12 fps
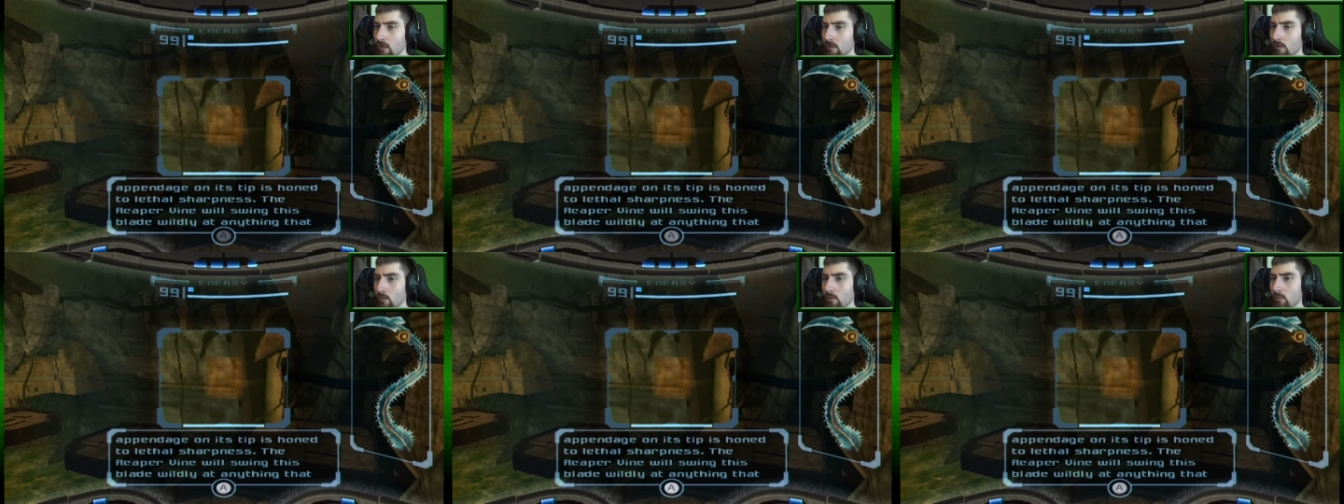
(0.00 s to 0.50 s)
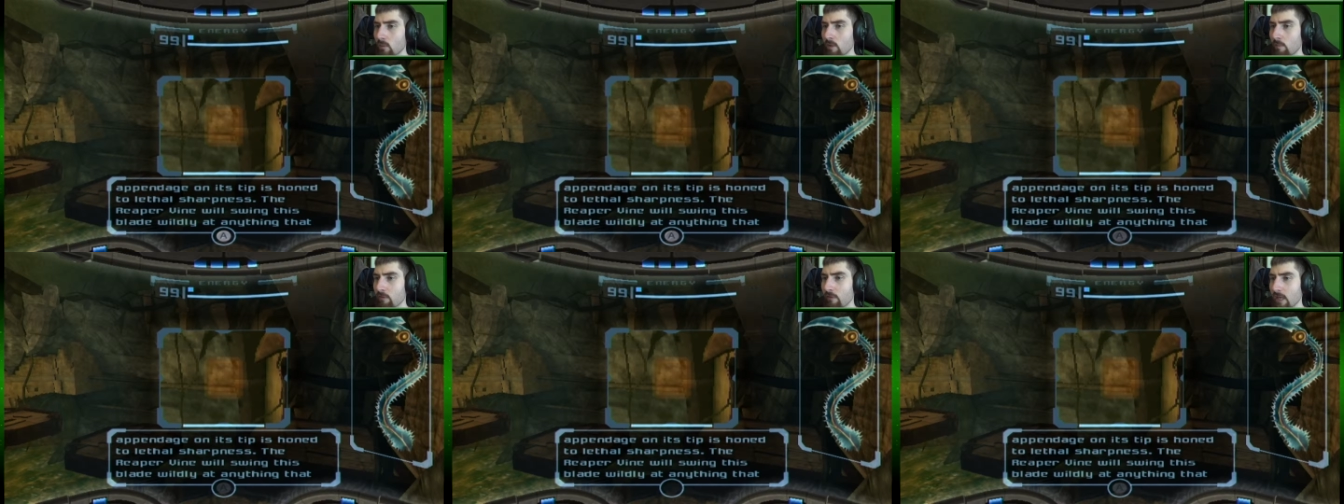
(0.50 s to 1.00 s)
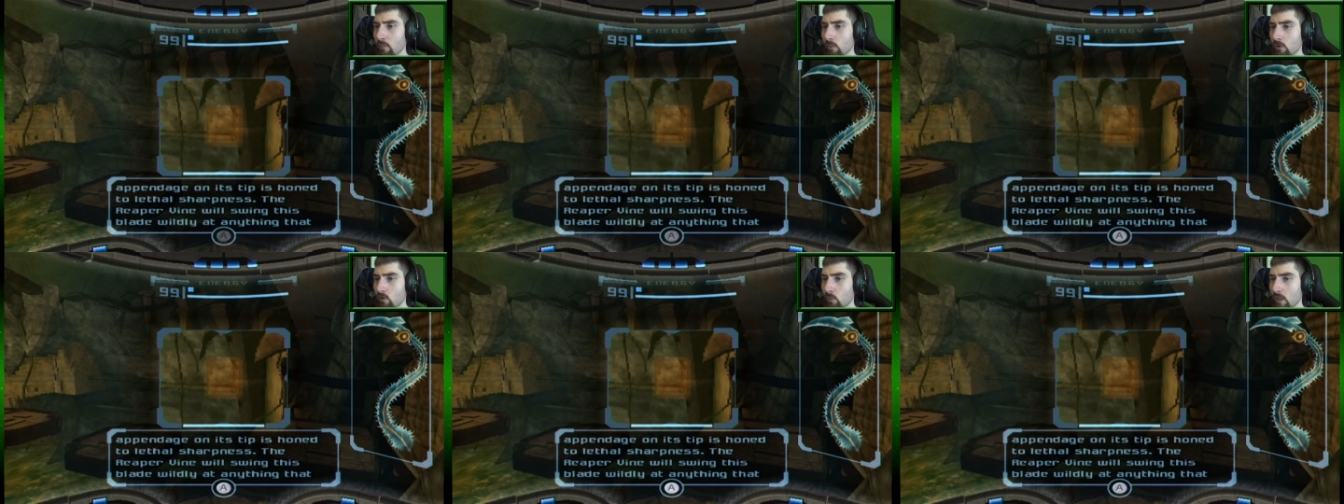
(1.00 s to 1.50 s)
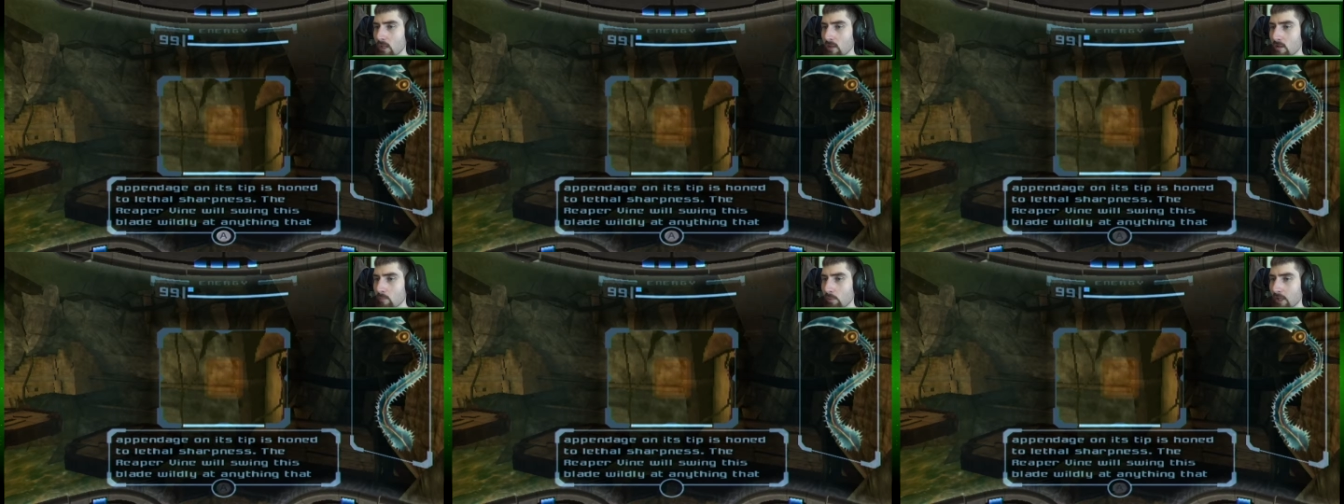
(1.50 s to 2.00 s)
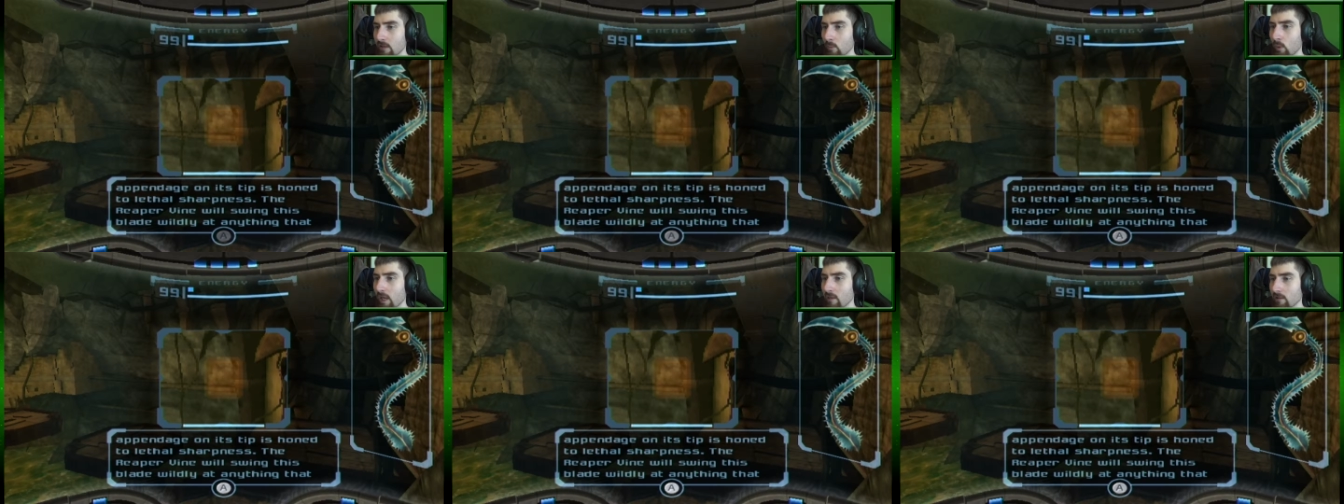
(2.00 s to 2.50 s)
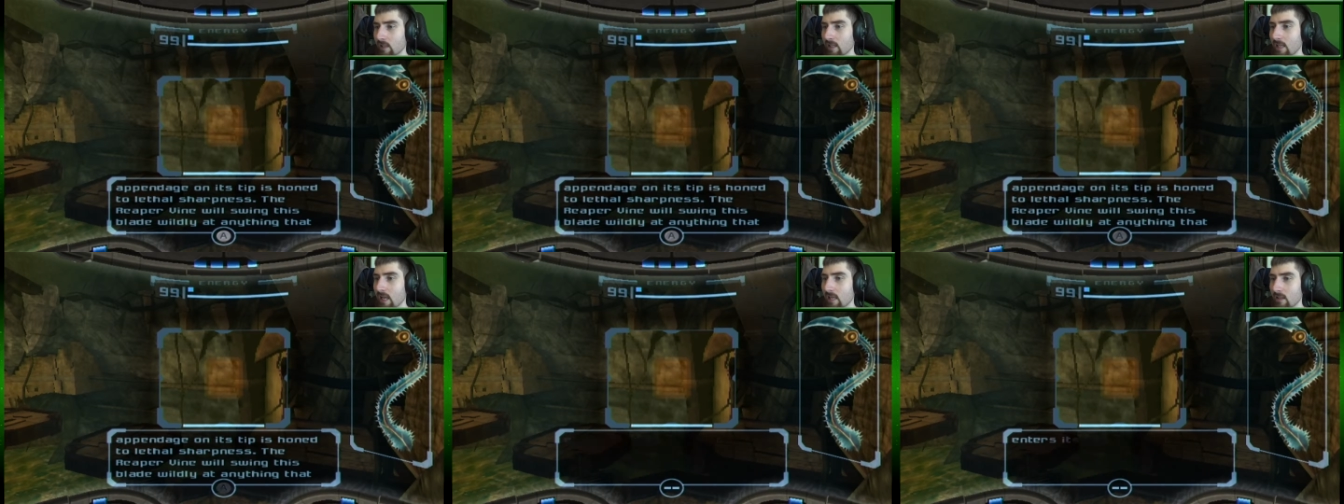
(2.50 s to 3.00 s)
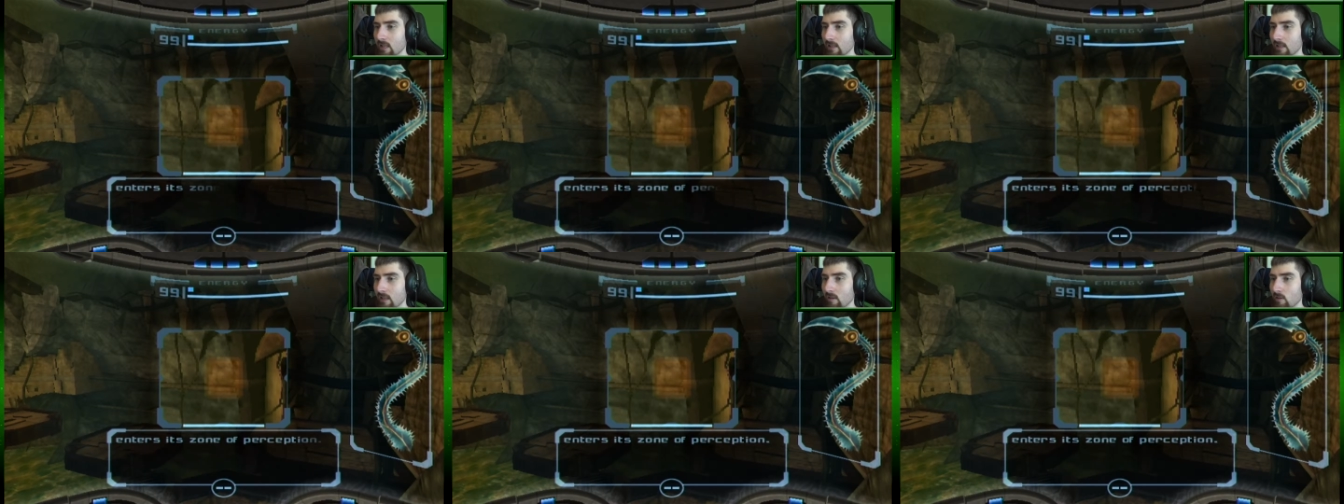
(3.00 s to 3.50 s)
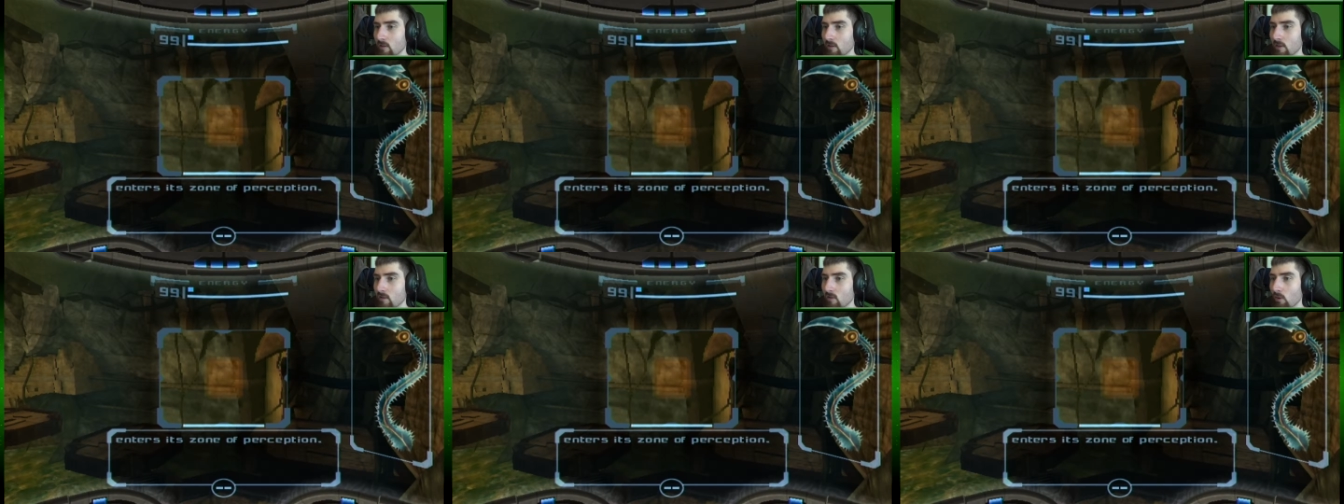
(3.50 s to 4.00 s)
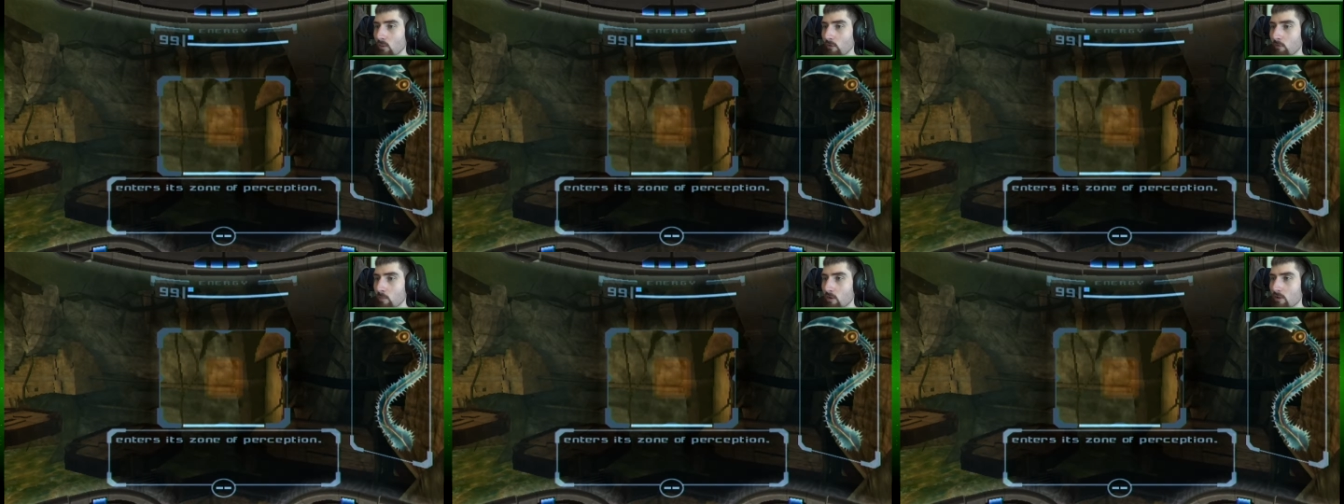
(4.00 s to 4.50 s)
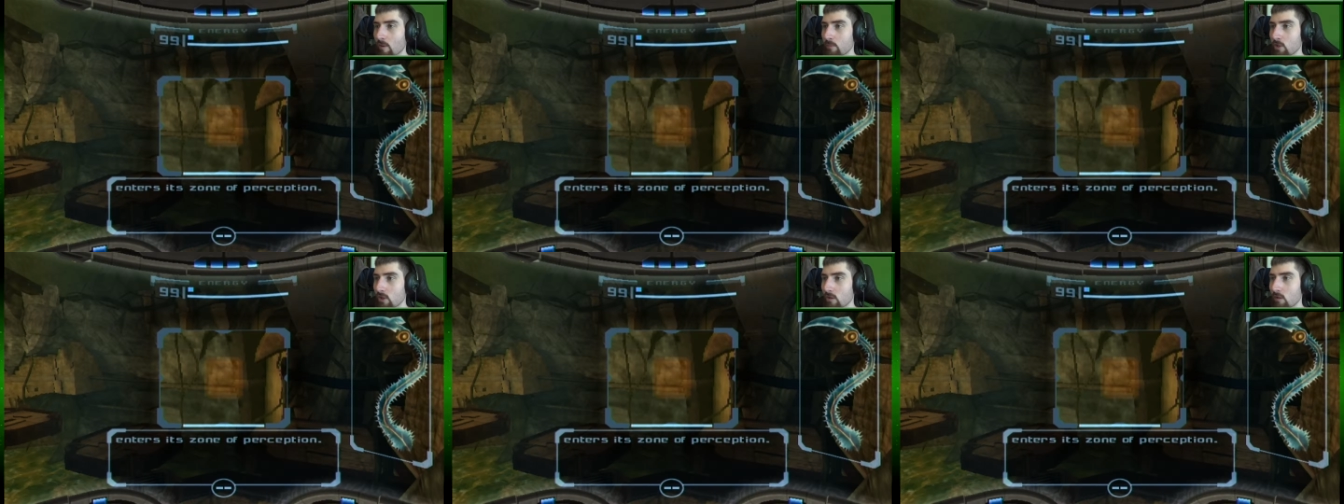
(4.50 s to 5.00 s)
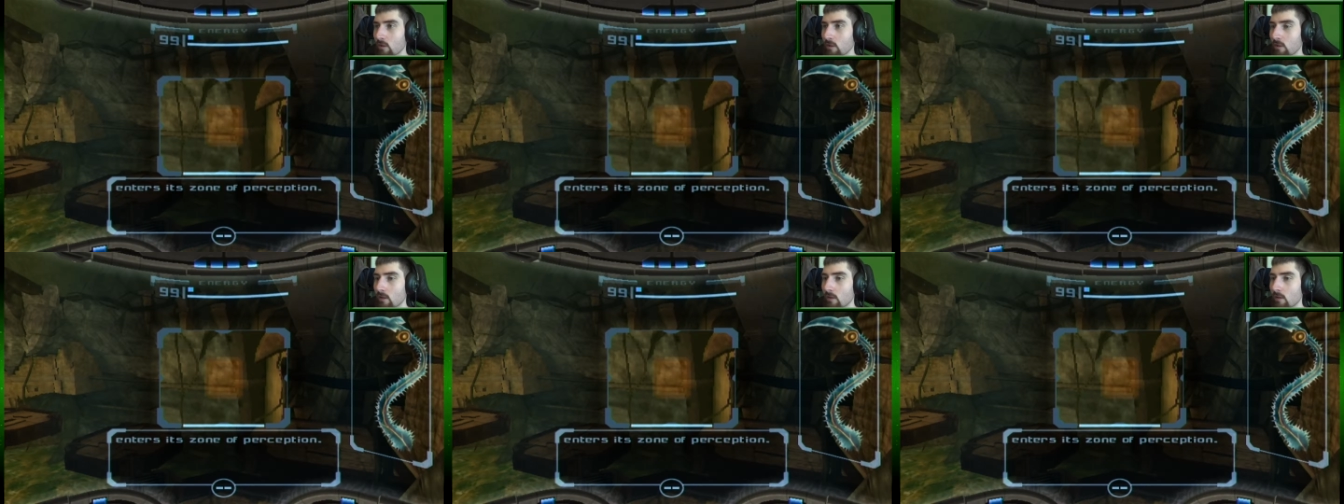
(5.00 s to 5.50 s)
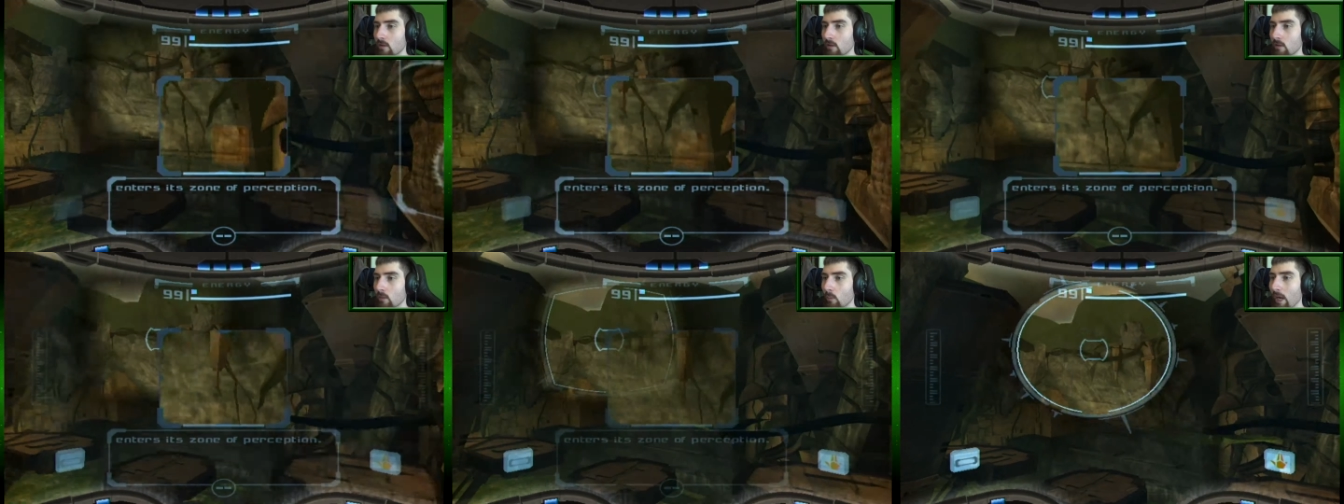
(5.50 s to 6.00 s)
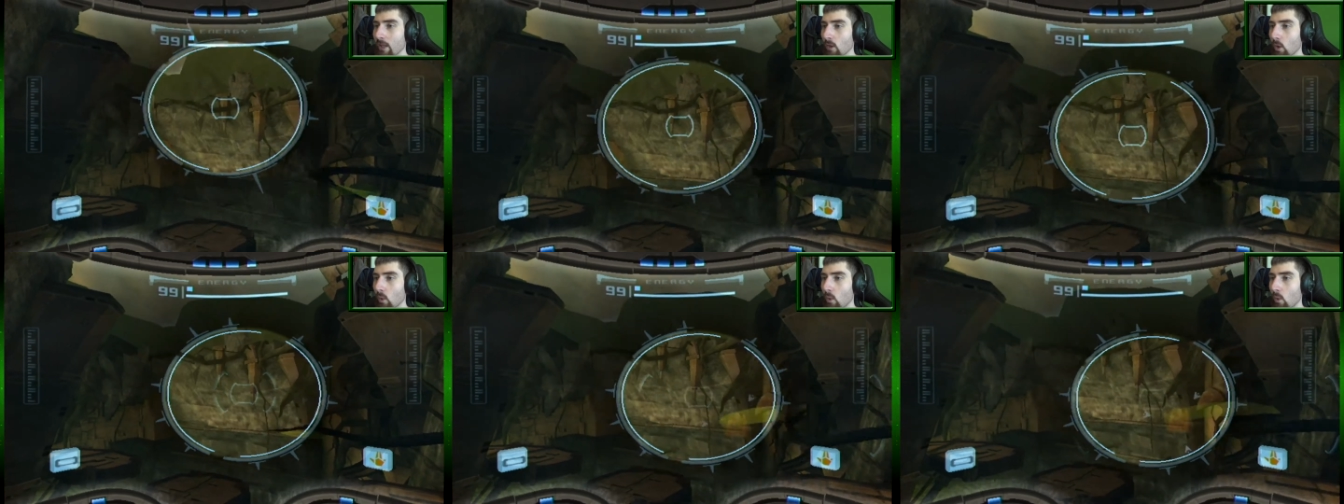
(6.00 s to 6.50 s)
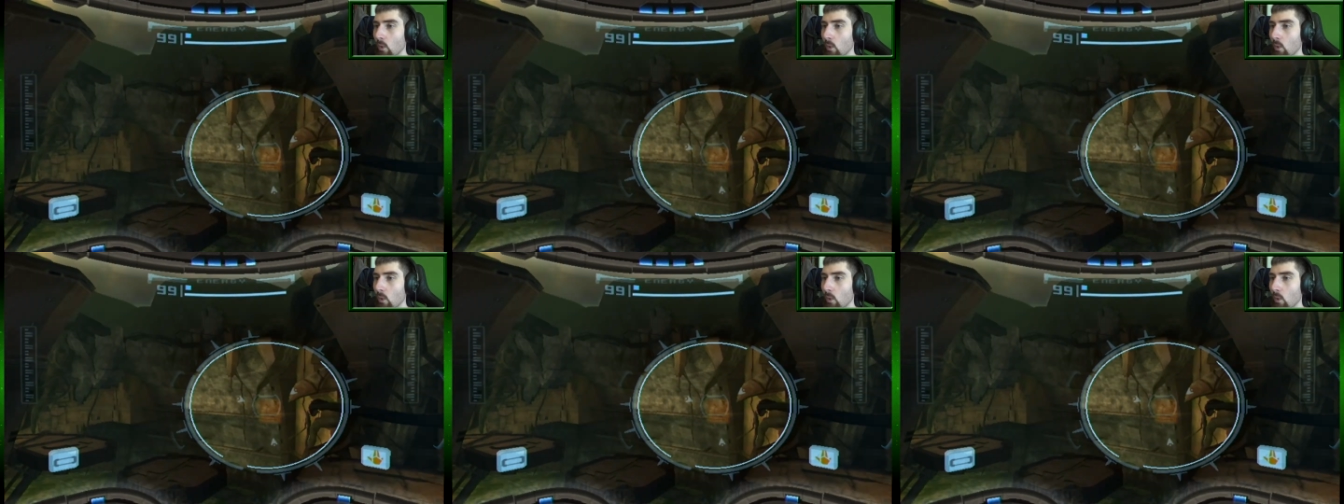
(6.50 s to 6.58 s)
The Reaper Vine will swing this blade wildly at anything that enters its zone of perception. Why though?